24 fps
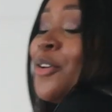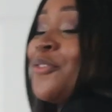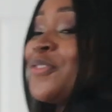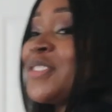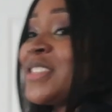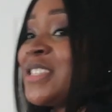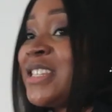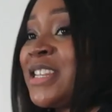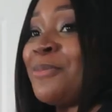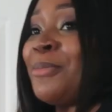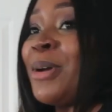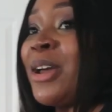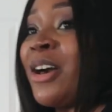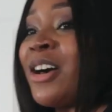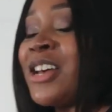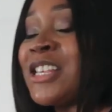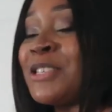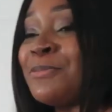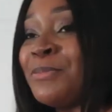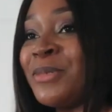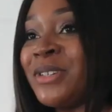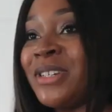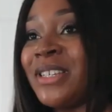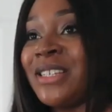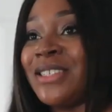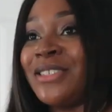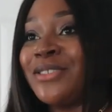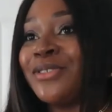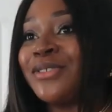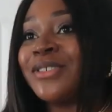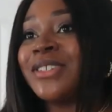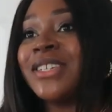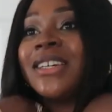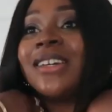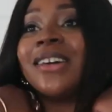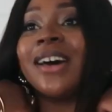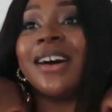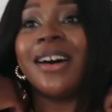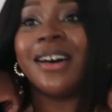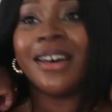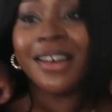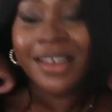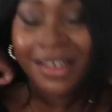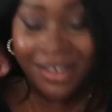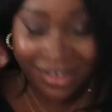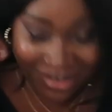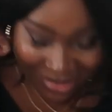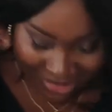Obviously my husband is not
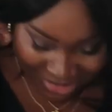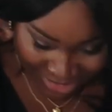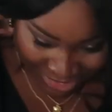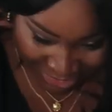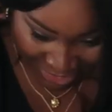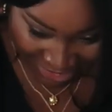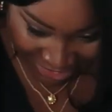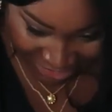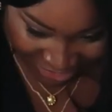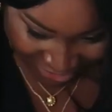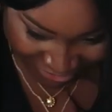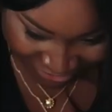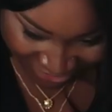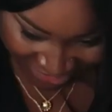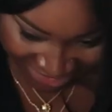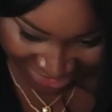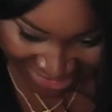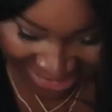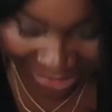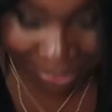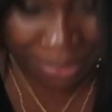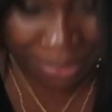here, so I can't really